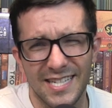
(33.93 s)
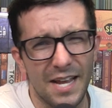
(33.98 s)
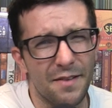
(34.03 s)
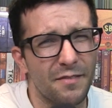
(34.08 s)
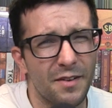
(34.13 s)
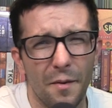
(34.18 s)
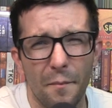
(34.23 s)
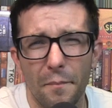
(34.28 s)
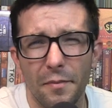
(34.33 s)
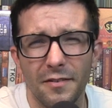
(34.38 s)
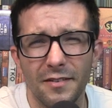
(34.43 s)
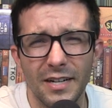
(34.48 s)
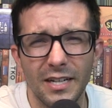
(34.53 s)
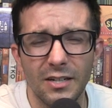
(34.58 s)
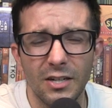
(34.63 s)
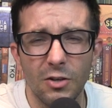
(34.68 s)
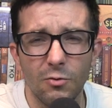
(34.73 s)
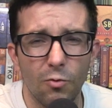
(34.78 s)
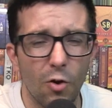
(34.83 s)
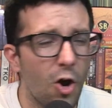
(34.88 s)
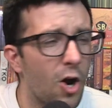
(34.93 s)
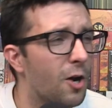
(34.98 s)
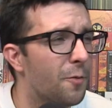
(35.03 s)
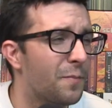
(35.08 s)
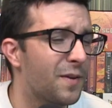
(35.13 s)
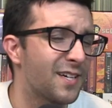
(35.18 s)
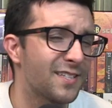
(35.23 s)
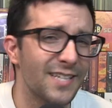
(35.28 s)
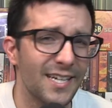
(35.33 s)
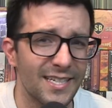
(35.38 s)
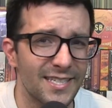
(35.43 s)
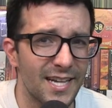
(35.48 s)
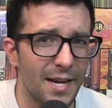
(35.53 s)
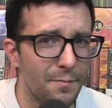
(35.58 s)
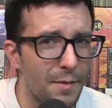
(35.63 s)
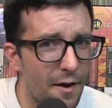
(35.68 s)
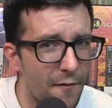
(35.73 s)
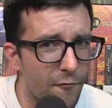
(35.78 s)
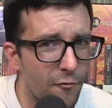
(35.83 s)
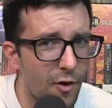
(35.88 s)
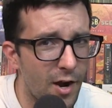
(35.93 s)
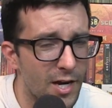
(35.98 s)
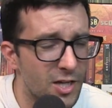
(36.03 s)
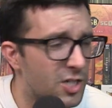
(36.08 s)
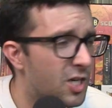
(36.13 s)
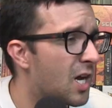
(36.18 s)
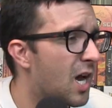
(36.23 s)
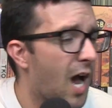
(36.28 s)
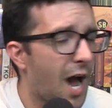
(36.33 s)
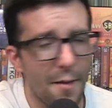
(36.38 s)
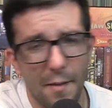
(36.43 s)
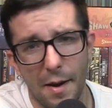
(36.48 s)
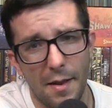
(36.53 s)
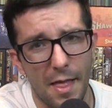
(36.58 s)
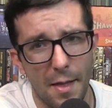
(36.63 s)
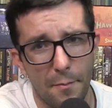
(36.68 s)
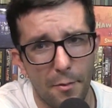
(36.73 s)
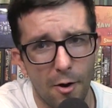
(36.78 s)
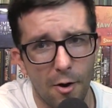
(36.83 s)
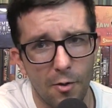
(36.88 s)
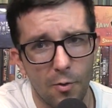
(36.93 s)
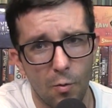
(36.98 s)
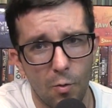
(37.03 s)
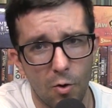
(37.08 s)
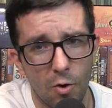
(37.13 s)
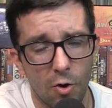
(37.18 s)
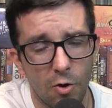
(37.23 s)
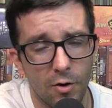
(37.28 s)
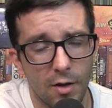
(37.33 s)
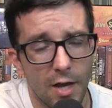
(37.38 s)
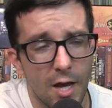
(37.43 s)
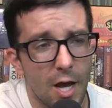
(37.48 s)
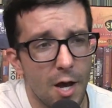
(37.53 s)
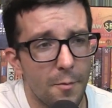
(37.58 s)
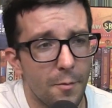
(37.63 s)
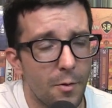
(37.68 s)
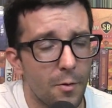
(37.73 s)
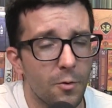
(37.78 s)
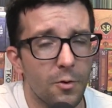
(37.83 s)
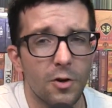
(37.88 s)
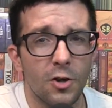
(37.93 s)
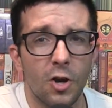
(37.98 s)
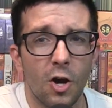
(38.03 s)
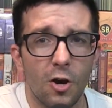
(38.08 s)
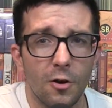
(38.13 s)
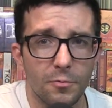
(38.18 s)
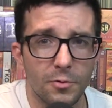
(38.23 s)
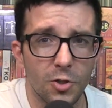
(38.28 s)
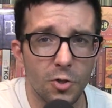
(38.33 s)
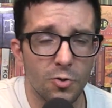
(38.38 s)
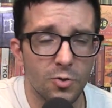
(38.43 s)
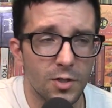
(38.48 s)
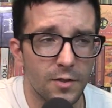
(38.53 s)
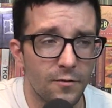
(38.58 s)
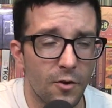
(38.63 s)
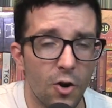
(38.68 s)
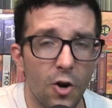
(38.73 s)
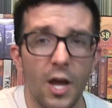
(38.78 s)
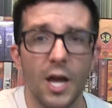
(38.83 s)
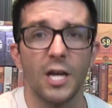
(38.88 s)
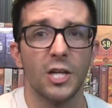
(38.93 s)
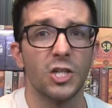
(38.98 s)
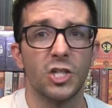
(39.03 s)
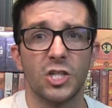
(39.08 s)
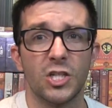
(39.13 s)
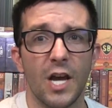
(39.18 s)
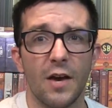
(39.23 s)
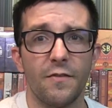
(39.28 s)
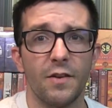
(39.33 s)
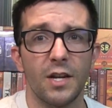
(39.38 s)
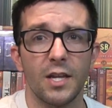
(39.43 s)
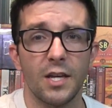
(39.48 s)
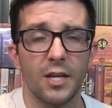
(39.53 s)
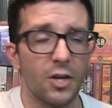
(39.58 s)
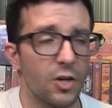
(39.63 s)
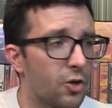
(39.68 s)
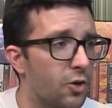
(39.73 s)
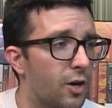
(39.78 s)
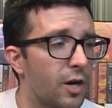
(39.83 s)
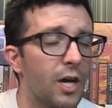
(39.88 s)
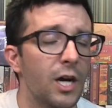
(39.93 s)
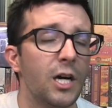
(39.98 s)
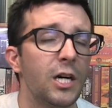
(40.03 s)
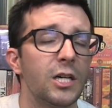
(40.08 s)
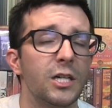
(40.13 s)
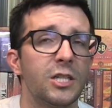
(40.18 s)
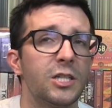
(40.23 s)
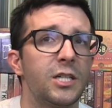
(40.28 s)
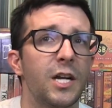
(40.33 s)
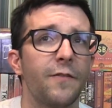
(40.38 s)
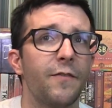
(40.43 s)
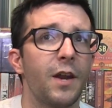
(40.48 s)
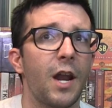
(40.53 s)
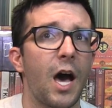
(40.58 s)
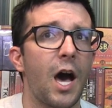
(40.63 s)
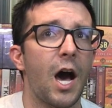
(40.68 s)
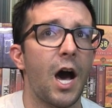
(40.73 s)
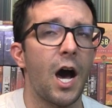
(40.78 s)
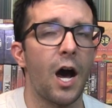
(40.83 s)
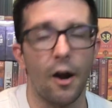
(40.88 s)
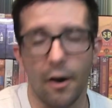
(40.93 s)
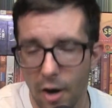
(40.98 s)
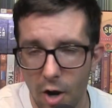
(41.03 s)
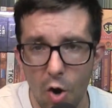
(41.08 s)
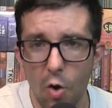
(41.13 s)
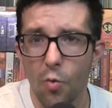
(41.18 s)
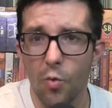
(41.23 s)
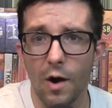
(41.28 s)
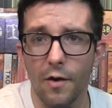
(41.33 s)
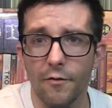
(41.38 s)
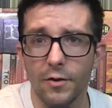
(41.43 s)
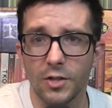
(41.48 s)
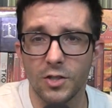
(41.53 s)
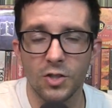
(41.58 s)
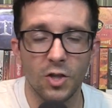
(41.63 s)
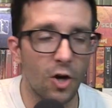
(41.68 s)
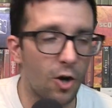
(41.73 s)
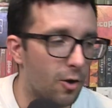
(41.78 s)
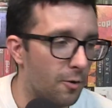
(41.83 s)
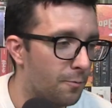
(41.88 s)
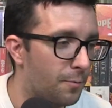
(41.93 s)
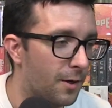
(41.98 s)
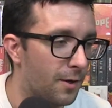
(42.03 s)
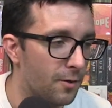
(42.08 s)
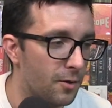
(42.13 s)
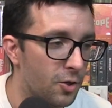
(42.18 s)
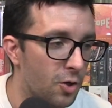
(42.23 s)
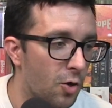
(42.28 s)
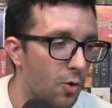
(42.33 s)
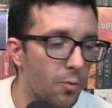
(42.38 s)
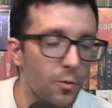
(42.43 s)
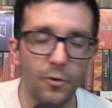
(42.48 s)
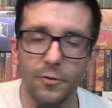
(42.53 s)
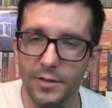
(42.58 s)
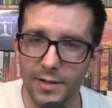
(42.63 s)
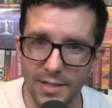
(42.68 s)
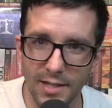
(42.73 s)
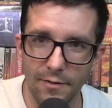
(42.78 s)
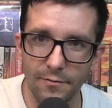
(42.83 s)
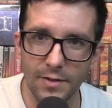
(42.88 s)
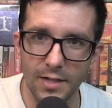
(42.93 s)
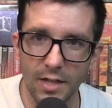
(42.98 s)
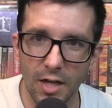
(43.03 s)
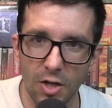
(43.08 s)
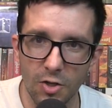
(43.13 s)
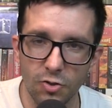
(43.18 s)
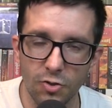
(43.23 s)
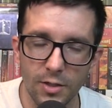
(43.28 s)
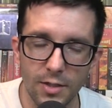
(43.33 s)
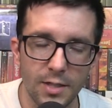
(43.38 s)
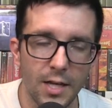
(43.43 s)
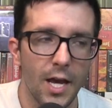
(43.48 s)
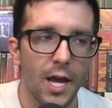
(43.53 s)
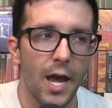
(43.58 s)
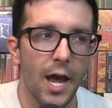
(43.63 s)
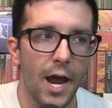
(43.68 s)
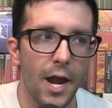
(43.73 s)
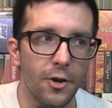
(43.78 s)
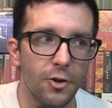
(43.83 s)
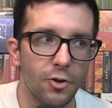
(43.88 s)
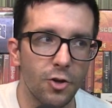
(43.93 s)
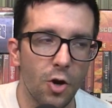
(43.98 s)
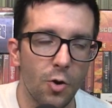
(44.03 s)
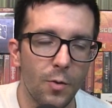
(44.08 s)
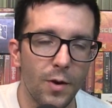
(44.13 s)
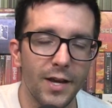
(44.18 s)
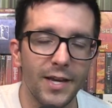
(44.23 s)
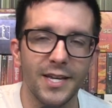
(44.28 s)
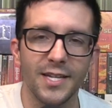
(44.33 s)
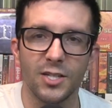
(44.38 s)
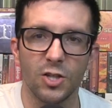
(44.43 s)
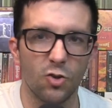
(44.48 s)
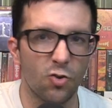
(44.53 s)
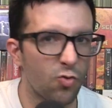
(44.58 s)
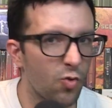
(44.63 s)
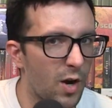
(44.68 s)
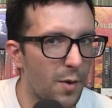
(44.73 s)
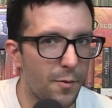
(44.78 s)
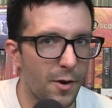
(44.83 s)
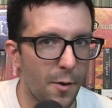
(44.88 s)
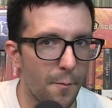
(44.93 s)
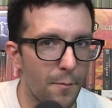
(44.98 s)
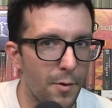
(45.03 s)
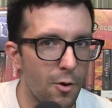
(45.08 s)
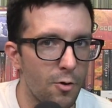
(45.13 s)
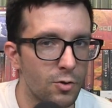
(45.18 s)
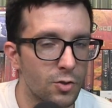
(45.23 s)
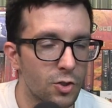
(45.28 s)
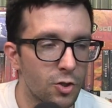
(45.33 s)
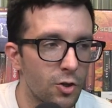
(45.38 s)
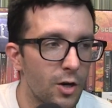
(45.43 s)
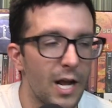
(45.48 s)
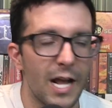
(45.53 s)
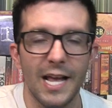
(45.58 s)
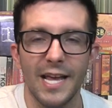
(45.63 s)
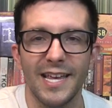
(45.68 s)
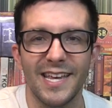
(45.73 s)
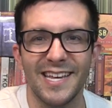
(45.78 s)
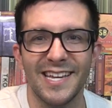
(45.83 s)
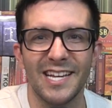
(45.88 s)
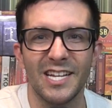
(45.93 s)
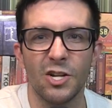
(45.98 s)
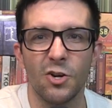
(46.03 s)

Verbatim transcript: name completely wrong because, like I said, I'm not French. I'm not that part of the world. But we're going to call him Joseph or Chevalier or Chevalier, whatever it's called. But, you know, we're in the seventeen hundreds. And you know what? He's a great composer. He